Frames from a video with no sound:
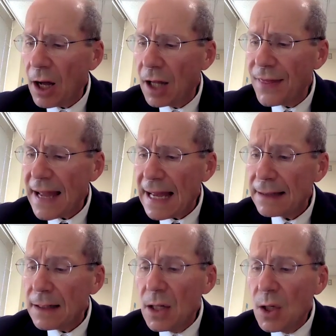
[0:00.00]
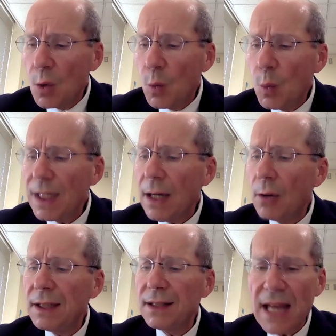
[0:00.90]
on that. We
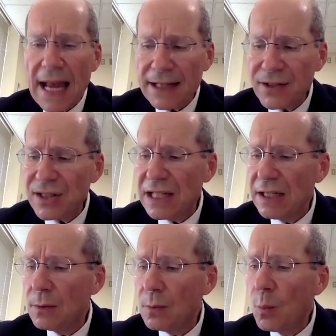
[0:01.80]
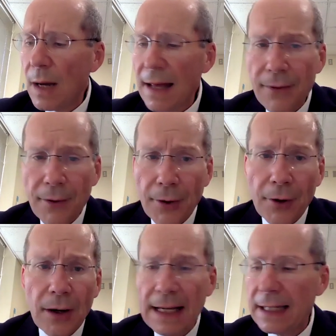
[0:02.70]
only tested
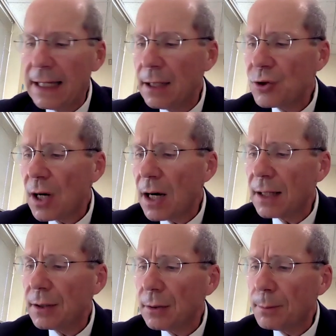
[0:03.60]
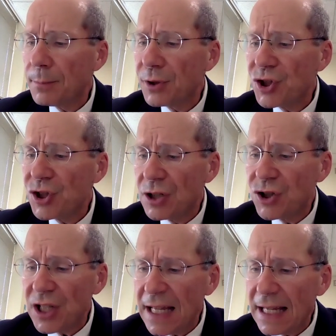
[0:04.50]
whether an intraocular
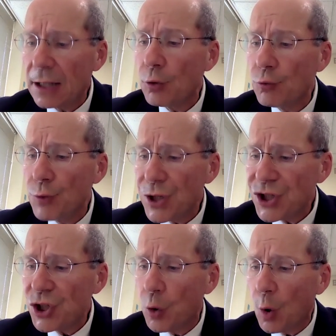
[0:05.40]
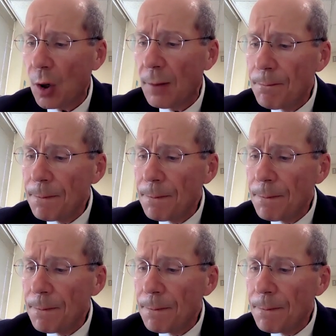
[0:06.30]
genetic risk score